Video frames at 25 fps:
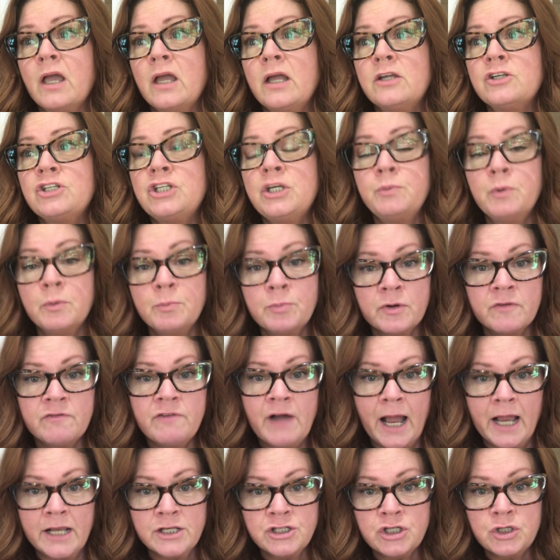She will
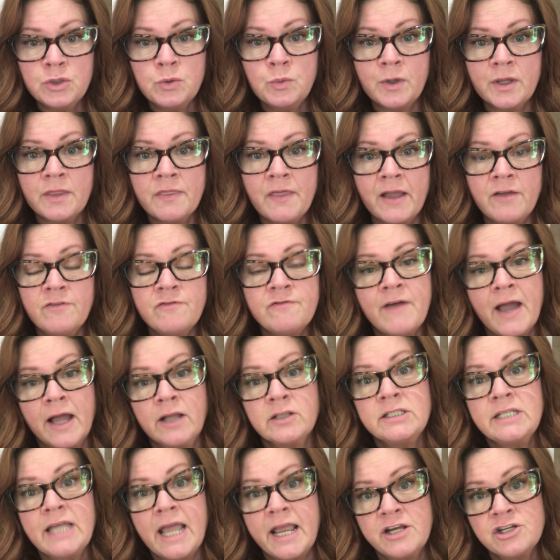provide you with a
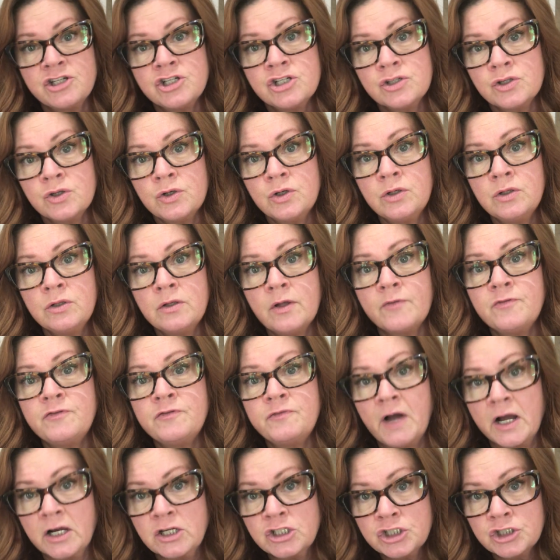foundational,
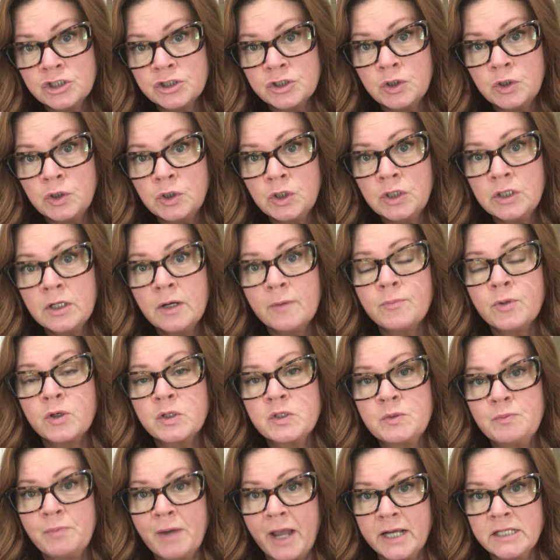functional
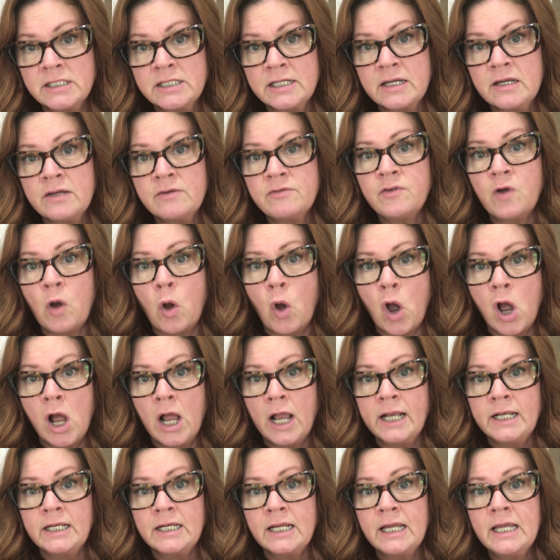perspective
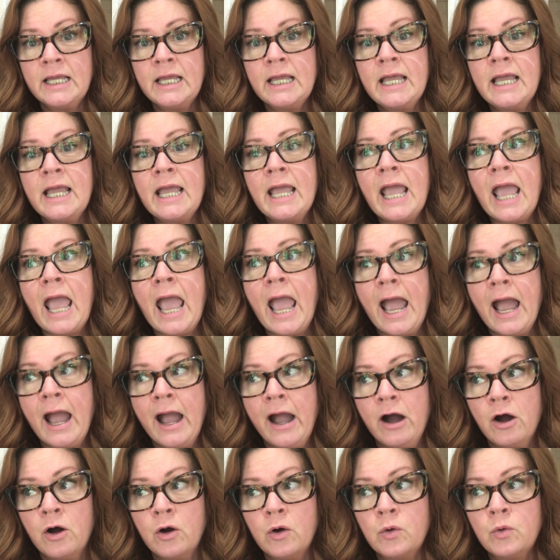on
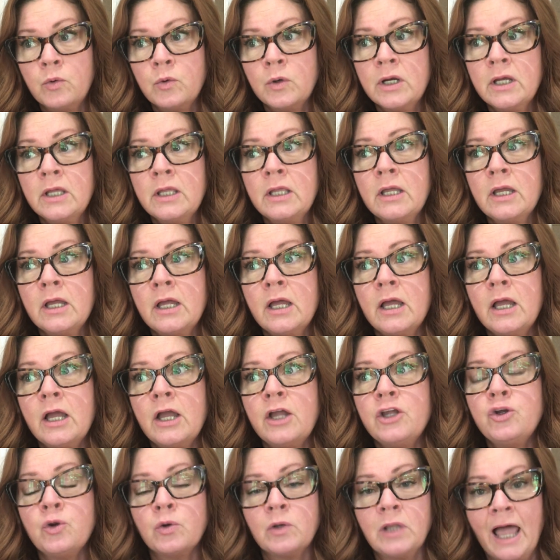how
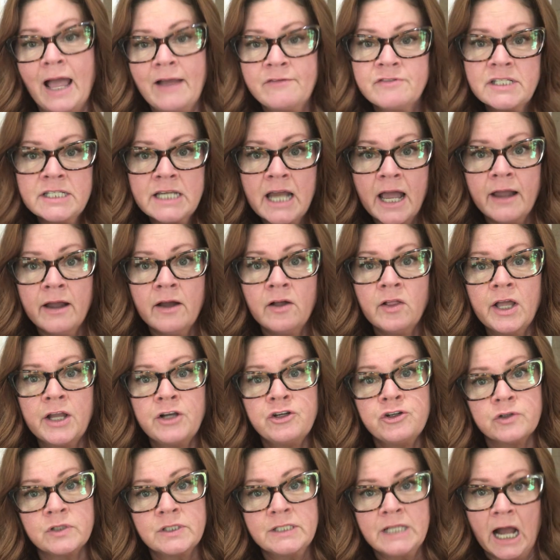your lifestyle
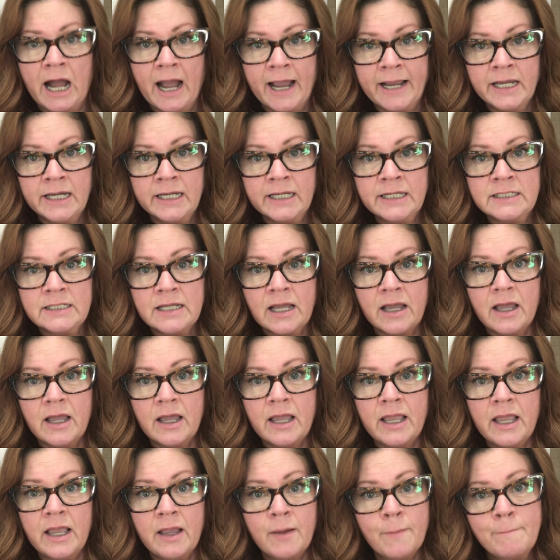and your diet
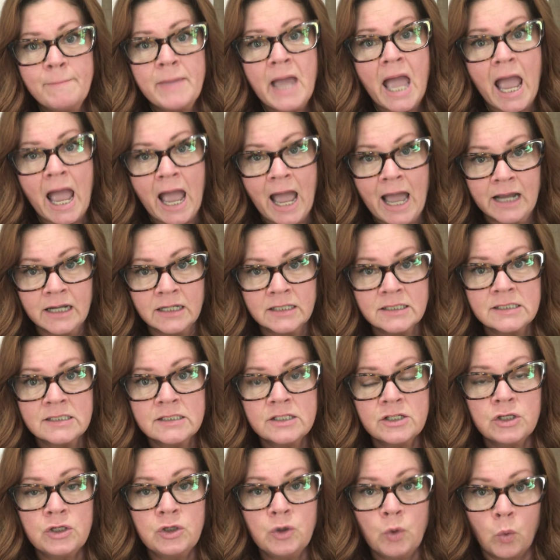
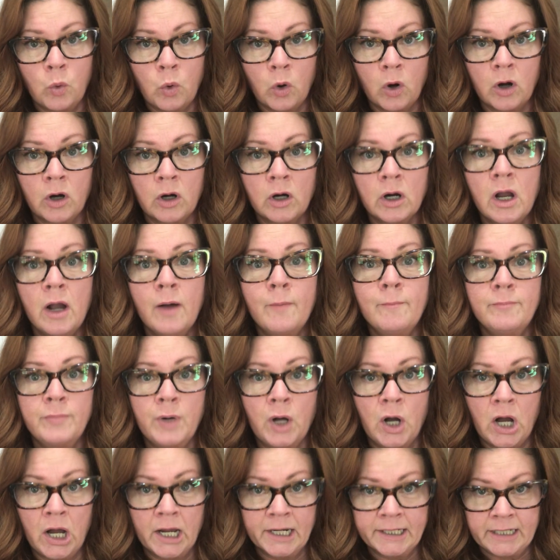impacts your
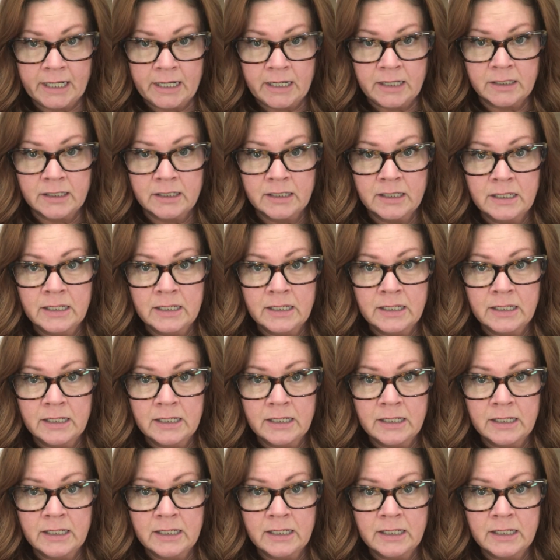body.